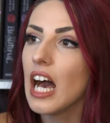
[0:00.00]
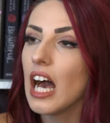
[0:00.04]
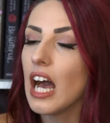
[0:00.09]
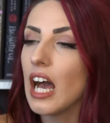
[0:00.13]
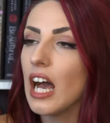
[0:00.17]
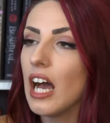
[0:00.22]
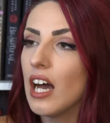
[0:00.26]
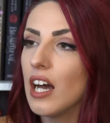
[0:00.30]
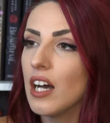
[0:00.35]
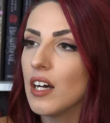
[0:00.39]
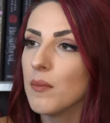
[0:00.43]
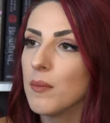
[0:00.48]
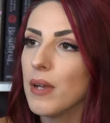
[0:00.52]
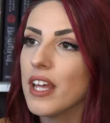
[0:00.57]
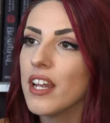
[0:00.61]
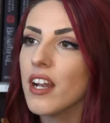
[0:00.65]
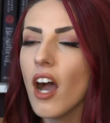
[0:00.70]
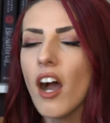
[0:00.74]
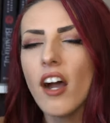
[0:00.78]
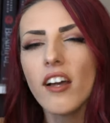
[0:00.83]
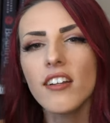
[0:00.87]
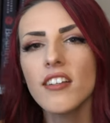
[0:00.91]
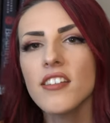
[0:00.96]
Um, and
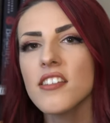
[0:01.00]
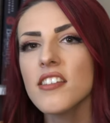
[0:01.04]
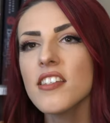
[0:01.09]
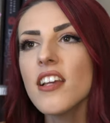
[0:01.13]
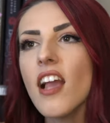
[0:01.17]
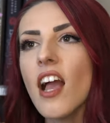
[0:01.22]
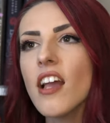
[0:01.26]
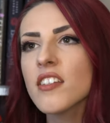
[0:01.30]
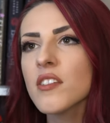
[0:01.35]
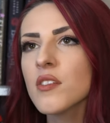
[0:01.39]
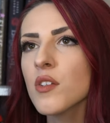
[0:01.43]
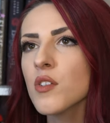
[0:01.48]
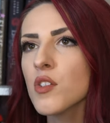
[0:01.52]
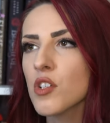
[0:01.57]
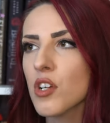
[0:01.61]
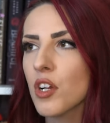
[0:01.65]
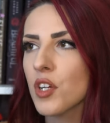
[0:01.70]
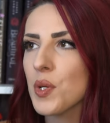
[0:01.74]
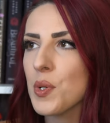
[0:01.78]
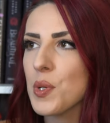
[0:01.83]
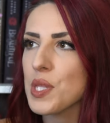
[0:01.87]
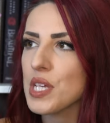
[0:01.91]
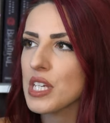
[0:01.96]
honestly, I still
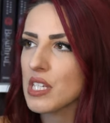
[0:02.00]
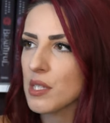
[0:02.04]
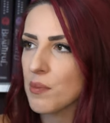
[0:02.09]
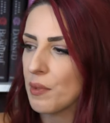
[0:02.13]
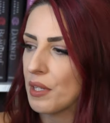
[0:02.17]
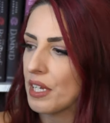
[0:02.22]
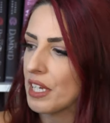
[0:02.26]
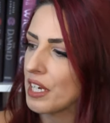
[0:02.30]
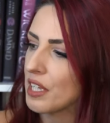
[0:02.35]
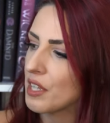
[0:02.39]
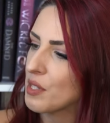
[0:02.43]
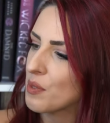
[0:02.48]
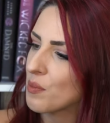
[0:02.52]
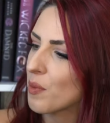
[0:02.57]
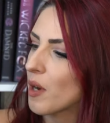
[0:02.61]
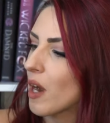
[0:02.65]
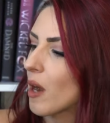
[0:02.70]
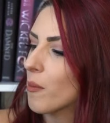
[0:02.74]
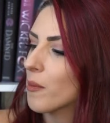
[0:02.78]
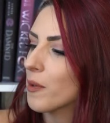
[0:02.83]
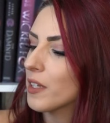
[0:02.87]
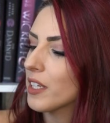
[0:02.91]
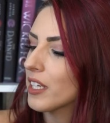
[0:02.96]
struggle with explaining this
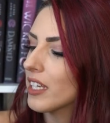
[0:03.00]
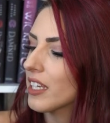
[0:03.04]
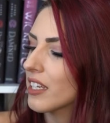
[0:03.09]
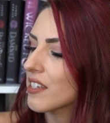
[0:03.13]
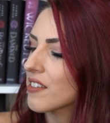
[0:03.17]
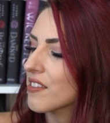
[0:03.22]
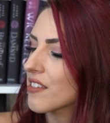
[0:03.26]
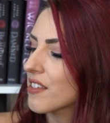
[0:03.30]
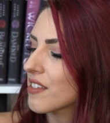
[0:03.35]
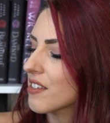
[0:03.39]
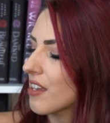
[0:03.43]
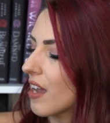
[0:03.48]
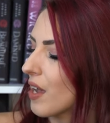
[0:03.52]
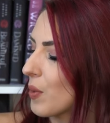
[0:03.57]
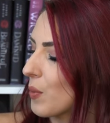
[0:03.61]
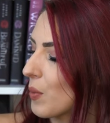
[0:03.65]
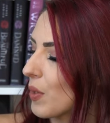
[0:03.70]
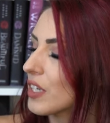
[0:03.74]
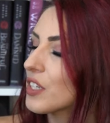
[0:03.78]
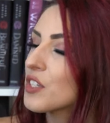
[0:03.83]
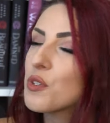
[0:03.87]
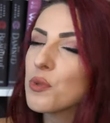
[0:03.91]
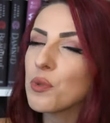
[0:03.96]
properly because I
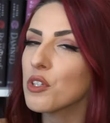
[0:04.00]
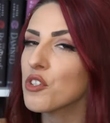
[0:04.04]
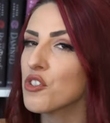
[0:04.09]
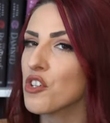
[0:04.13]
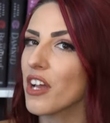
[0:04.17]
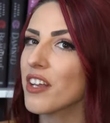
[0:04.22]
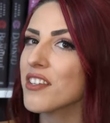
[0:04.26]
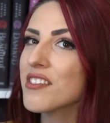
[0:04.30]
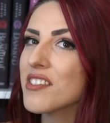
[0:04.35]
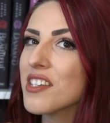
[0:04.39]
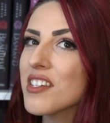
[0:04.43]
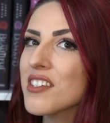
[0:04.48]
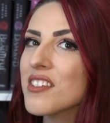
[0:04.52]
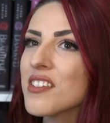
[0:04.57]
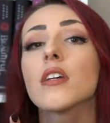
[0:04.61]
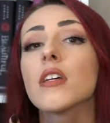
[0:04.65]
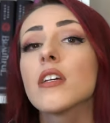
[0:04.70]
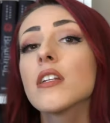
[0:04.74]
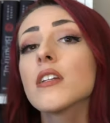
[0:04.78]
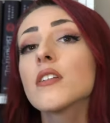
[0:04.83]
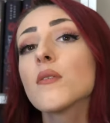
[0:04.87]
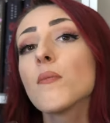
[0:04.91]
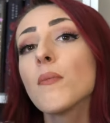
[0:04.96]
want to do it justice.
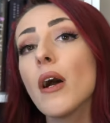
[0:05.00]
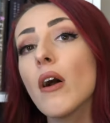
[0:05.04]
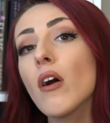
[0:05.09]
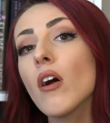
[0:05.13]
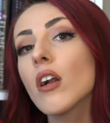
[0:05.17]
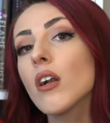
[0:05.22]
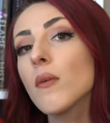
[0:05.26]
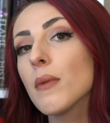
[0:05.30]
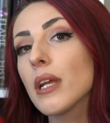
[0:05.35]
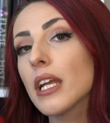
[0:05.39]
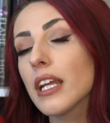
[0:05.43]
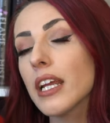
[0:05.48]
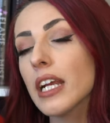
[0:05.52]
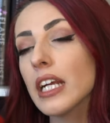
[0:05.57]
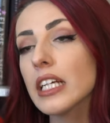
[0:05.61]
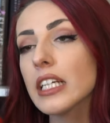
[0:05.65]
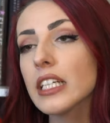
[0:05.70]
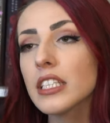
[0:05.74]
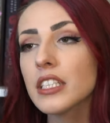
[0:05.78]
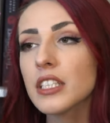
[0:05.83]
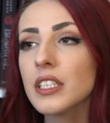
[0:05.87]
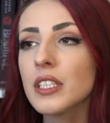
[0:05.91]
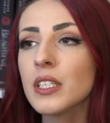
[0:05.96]
It is about our main
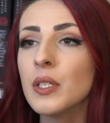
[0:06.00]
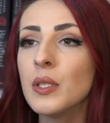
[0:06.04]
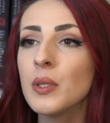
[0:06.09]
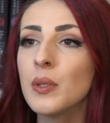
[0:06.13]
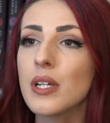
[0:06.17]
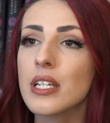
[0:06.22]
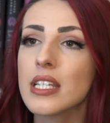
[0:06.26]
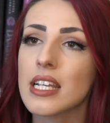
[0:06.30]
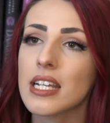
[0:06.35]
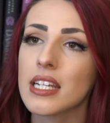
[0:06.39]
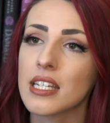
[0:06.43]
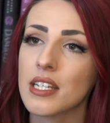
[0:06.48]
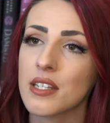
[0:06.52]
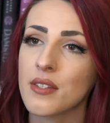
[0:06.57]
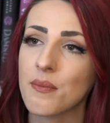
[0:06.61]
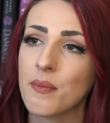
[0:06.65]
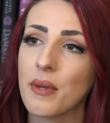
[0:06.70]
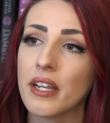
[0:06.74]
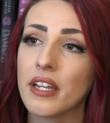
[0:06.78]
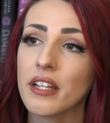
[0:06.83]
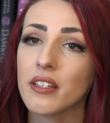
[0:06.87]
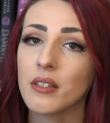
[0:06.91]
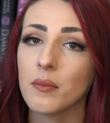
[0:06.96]
character who is
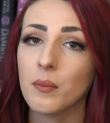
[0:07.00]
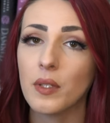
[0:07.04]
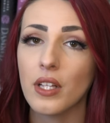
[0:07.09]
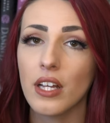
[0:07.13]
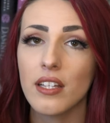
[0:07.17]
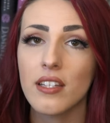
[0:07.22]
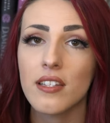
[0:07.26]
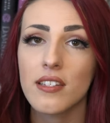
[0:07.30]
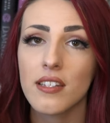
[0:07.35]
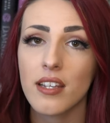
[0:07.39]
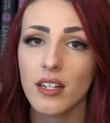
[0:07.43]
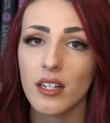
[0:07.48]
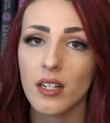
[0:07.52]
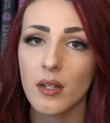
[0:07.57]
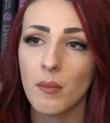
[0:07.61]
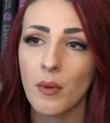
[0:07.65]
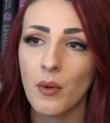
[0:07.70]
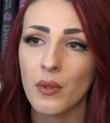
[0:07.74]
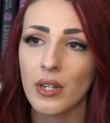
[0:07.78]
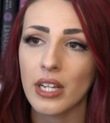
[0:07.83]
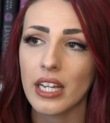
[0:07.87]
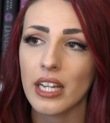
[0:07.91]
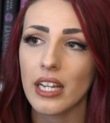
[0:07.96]
anticipating the blood
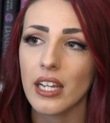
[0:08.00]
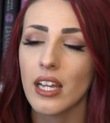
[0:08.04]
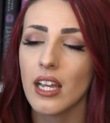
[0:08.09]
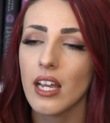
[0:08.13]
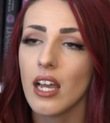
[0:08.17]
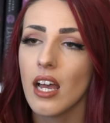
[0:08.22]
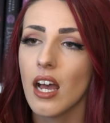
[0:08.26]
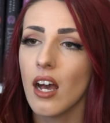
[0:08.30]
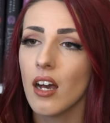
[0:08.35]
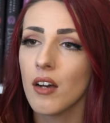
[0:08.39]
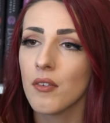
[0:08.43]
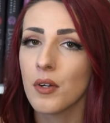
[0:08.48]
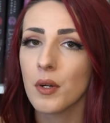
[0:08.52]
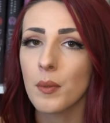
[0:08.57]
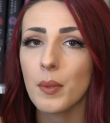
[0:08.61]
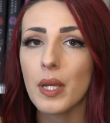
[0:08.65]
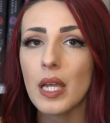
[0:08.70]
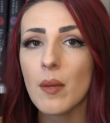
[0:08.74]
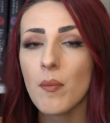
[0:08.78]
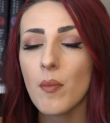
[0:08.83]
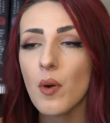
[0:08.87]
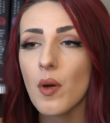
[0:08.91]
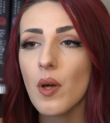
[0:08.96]
ceremony of her
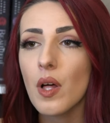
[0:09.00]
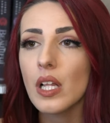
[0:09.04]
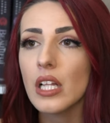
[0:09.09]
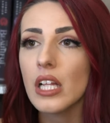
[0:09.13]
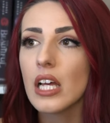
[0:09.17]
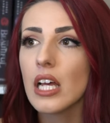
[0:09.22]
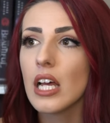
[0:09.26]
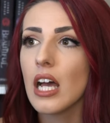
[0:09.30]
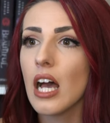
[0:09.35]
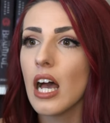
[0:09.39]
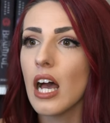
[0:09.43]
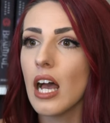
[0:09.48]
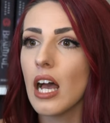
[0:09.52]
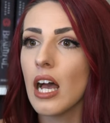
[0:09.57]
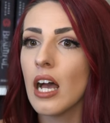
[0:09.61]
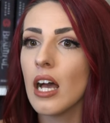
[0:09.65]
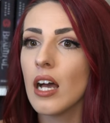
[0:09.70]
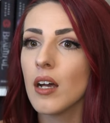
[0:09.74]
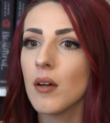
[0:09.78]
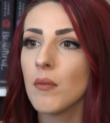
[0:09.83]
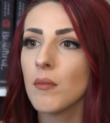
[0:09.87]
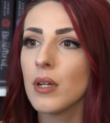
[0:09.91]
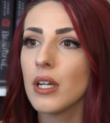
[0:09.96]
people.
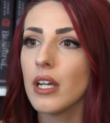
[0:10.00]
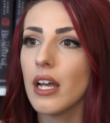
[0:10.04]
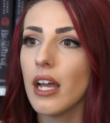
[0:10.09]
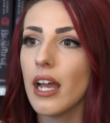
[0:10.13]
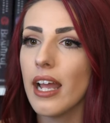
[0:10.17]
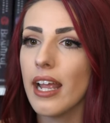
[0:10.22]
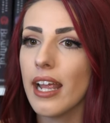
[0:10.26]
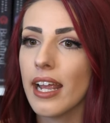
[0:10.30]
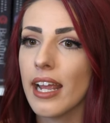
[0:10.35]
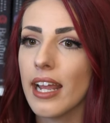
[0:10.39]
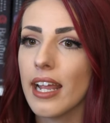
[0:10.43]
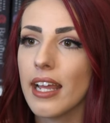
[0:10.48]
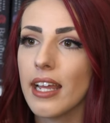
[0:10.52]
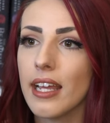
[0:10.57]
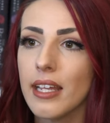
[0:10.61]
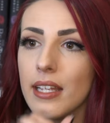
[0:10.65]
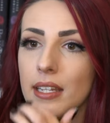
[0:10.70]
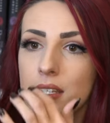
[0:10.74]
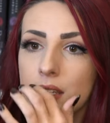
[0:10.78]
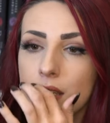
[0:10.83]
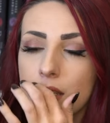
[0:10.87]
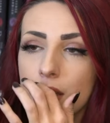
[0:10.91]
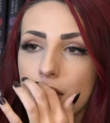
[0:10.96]
Um,
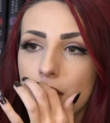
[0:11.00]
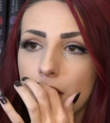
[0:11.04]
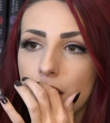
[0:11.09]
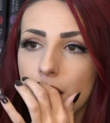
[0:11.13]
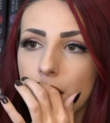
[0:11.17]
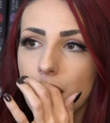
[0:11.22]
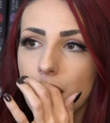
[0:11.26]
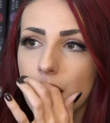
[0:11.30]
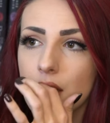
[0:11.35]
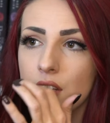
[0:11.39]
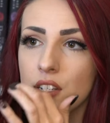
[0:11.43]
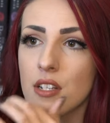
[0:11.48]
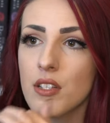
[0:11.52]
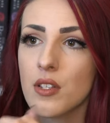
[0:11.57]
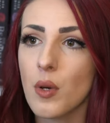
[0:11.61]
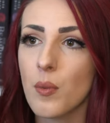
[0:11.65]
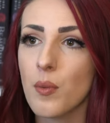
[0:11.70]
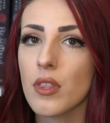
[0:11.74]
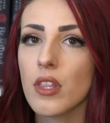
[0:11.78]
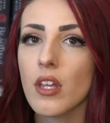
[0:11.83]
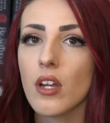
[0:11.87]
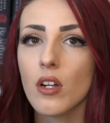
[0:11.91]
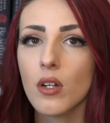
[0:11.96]
and she's
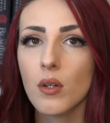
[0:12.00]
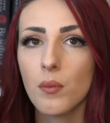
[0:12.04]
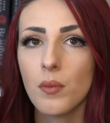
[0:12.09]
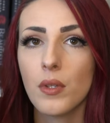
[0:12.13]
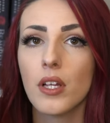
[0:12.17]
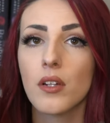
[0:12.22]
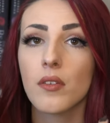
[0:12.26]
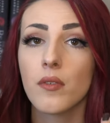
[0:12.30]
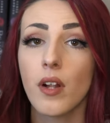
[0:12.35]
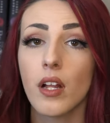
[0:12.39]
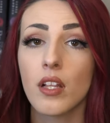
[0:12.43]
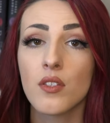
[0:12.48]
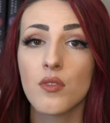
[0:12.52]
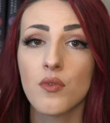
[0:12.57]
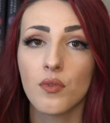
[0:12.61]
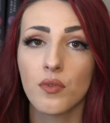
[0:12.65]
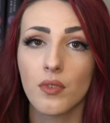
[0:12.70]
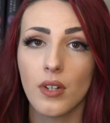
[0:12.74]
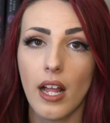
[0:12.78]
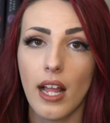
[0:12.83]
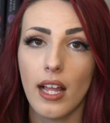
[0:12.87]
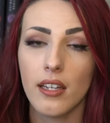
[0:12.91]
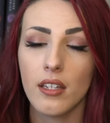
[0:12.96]
hoping that her blood runs
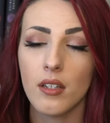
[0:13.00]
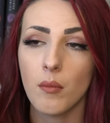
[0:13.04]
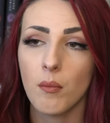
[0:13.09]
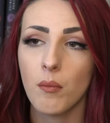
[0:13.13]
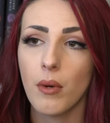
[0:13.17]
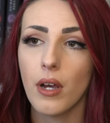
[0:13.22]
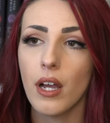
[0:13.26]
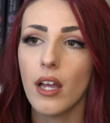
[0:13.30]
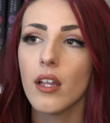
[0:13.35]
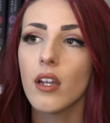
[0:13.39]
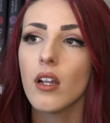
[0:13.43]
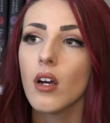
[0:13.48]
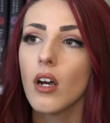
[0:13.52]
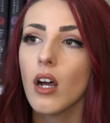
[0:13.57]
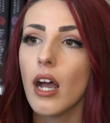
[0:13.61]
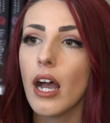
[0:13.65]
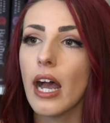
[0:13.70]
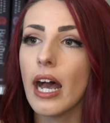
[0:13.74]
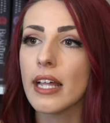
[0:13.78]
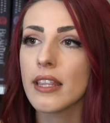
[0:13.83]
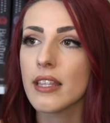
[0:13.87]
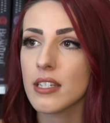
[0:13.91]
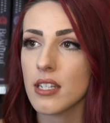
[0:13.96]
red. But
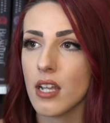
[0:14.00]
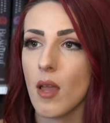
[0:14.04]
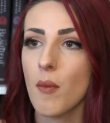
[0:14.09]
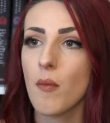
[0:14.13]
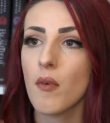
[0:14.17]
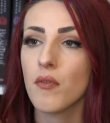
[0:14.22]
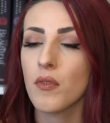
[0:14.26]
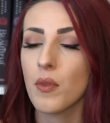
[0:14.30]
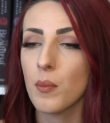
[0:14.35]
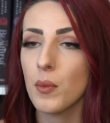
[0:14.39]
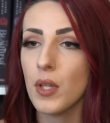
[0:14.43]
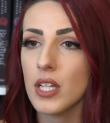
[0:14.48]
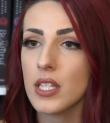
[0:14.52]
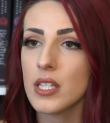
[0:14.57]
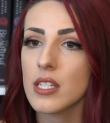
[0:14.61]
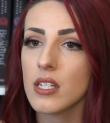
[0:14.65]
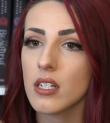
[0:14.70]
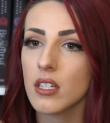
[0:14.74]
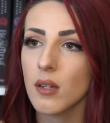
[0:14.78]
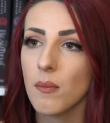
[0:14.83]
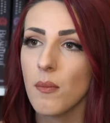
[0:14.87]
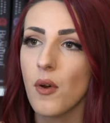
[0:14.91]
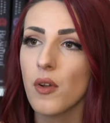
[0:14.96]
at the time of the blood
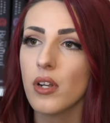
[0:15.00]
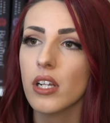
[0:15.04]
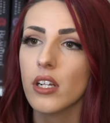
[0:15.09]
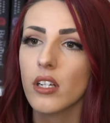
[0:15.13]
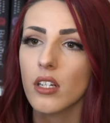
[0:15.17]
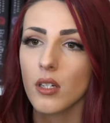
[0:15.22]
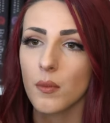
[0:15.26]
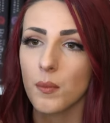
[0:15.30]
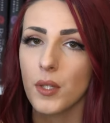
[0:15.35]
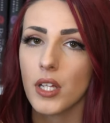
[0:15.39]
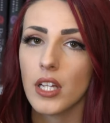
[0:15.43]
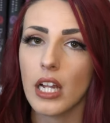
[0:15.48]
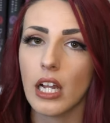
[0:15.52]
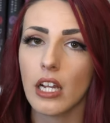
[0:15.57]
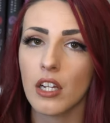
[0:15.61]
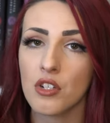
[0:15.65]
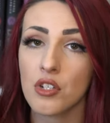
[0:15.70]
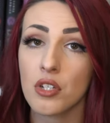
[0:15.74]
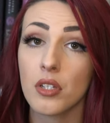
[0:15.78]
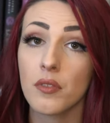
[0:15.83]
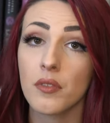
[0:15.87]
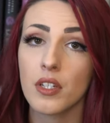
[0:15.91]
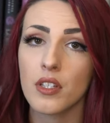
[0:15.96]
ceremony, her blood
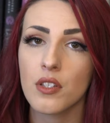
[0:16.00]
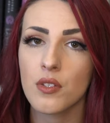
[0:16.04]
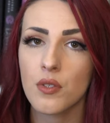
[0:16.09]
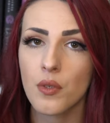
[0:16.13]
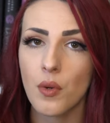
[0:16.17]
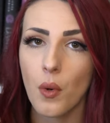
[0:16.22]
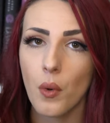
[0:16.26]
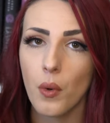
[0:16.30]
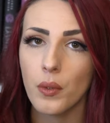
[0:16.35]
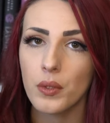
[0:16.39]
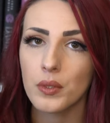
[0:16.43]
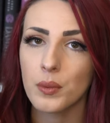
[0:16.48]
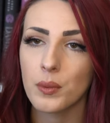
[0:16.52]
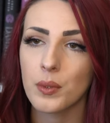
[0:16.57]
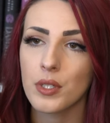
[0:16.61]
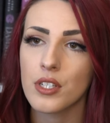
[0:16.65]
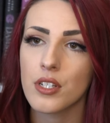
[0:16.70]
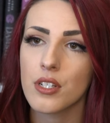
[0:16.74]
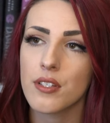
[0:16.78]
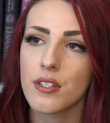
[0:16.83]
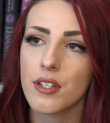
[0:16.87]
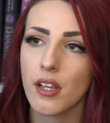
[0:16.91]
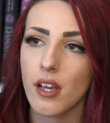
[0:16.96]
actually runs gold,
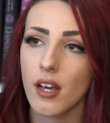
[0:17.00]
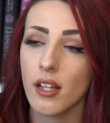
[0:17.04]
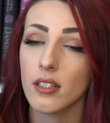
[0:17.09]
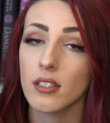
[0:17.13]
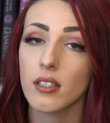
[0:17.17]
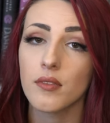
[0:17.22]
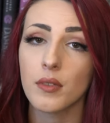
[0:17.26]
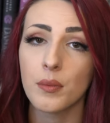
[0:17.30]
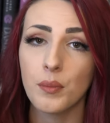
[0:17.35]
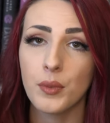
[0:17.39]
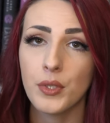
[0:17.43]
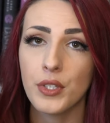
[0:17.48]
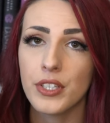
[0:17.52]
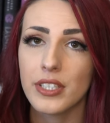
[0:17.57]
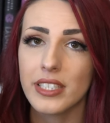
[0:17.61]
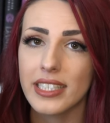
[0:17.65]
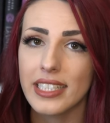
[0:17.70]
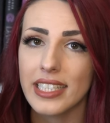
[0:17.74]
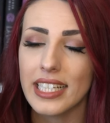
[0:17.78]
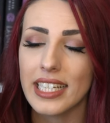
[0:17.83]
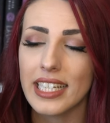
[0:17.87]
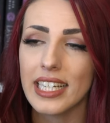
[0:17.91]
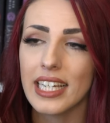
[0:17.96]
which is the color of
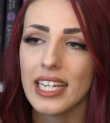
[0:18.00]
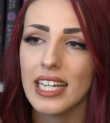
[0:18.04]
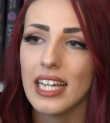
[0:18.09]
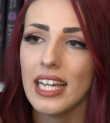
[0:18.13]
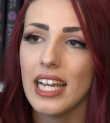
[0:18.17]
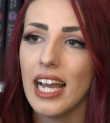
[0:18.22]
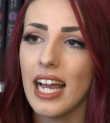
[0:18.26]
impurity.